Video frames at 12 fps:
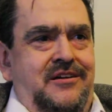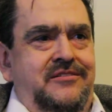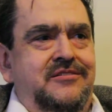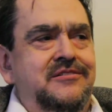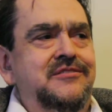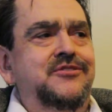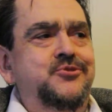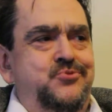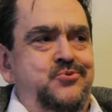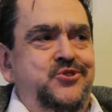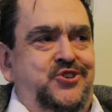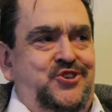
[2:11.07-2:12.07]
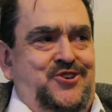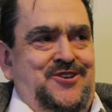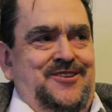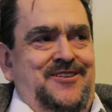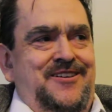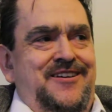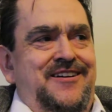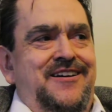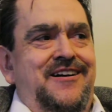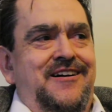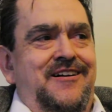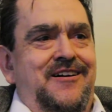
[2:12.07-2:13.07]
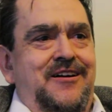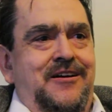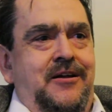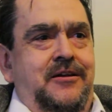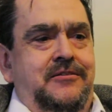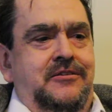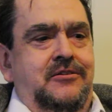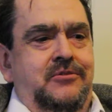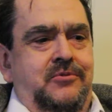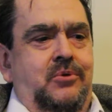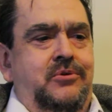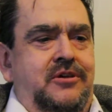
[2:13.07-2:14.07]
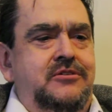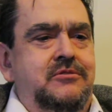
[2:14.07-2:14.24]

to lose? And okay,